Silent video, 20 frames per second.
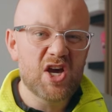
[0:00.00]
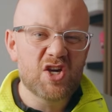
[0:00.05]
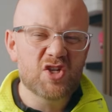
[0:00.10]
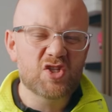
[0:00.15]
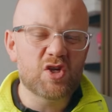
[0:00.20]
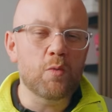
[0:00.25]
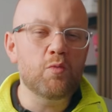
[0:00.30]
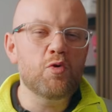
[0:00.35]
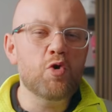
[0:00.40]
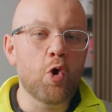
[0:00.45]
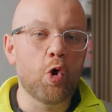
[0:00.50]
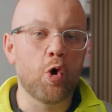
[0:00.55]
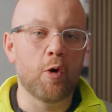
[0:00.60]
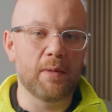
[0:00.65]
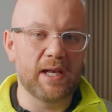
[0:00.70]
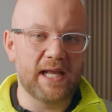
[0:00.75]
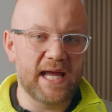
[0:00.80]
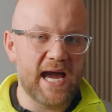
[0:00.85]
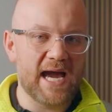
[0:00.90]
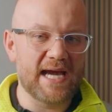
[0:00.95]
So
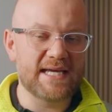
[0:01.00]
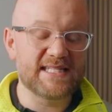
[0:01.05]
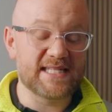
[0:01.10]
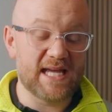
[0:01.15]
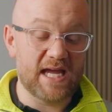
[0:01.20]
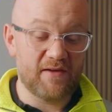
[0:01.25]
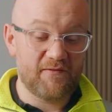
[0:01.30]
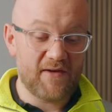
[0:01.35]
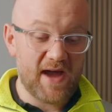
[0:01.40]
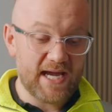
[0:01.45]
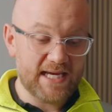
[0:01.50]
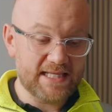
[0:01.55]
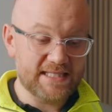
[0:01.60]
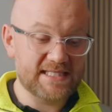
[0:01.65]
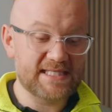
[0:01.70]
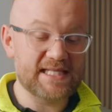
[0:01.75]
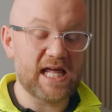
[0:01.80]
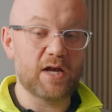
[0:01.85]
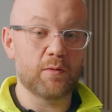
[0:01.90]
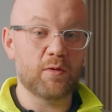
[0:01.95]
normally I say, if I can
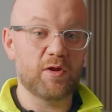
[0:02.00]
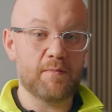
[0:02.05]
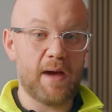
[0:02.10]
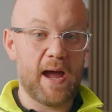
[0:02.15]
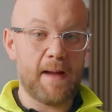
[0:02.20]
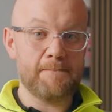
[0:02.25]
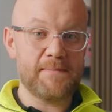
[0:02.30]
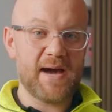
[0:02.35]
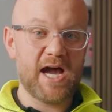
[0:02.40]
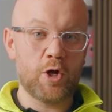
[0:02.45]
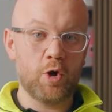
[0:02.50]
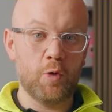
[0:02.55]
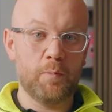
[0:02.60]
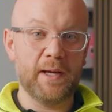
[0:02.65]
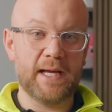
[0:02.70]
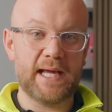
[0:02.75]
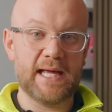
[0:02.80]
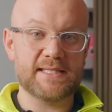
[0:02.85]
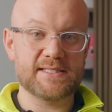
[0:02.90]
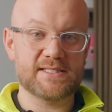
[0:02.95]
stand with my back up
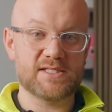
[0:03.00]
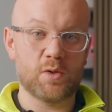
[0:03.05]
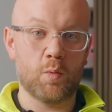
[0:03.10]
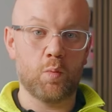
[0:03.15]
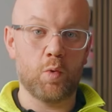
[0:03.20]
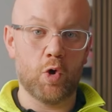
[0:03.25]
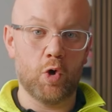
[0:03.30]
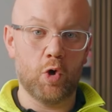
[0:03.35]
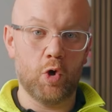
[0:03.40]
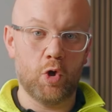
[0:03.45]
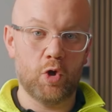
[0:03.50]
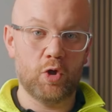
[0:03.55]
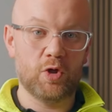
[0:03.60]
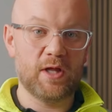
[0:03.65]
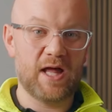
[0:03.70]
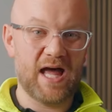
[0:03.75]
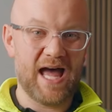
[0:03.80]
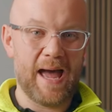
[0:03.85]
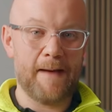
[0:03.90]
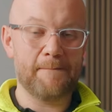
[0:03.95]
against the wall